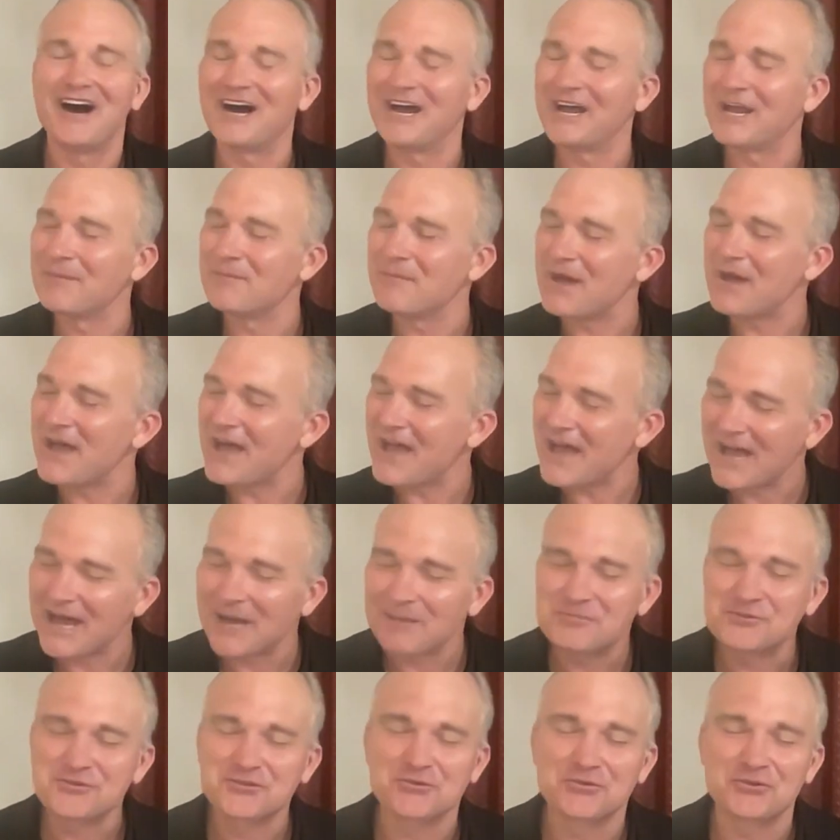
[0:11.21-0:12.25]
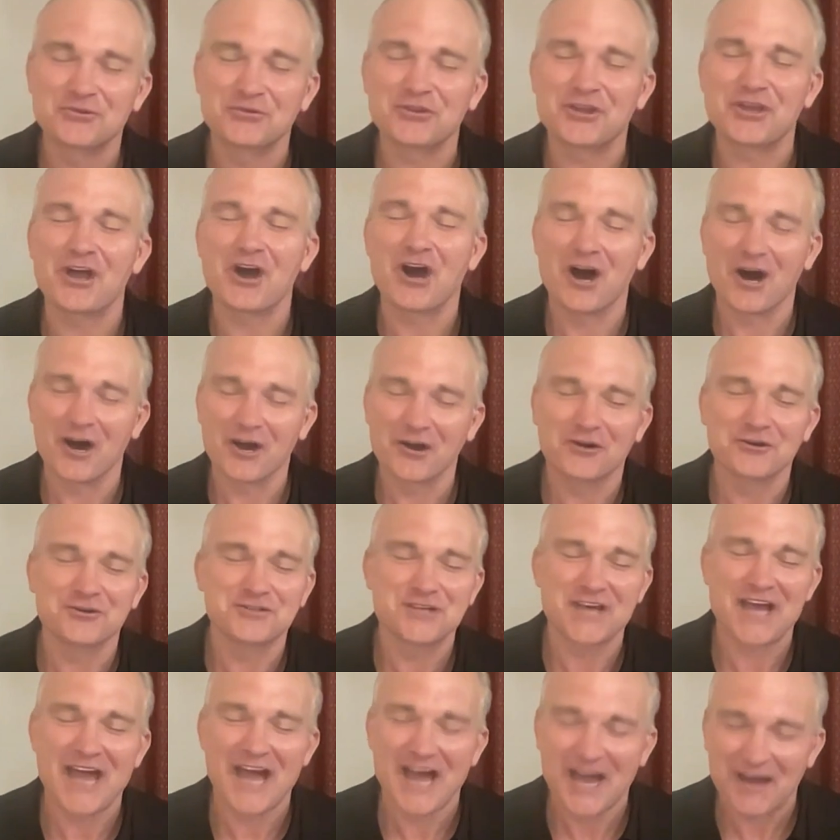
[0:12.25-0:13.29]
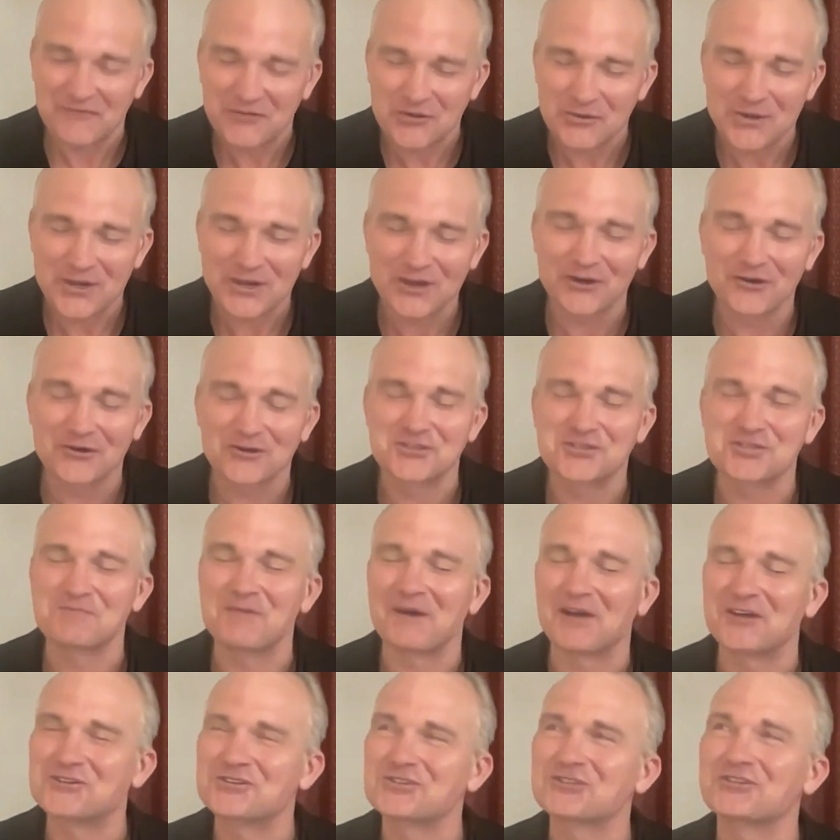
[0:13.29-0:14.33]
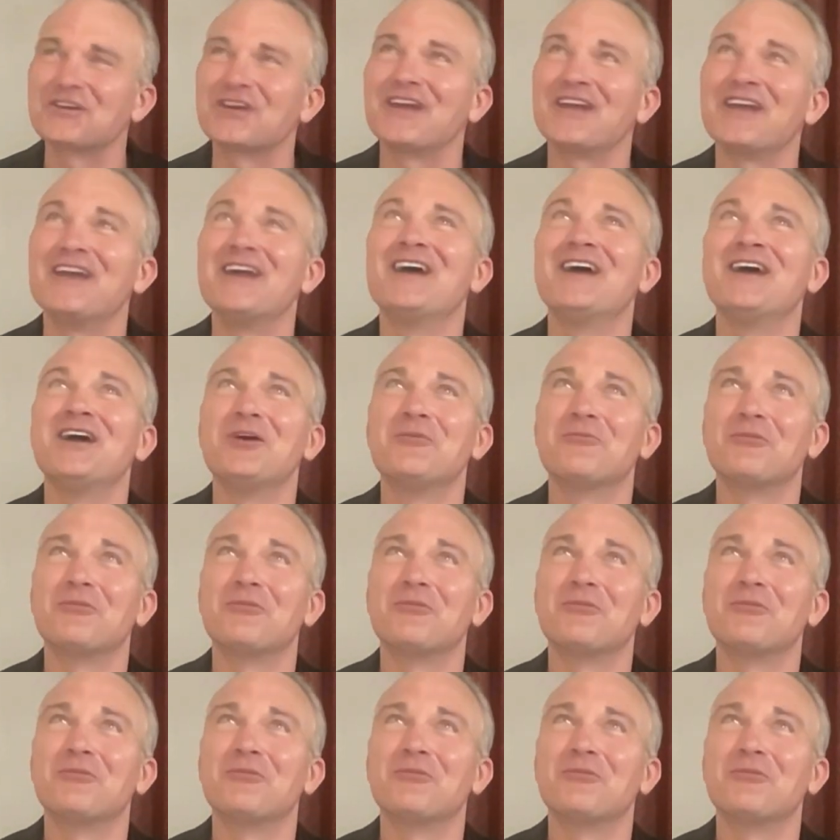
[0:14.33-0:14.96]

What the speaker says: I am absolutely honored to have you here, especially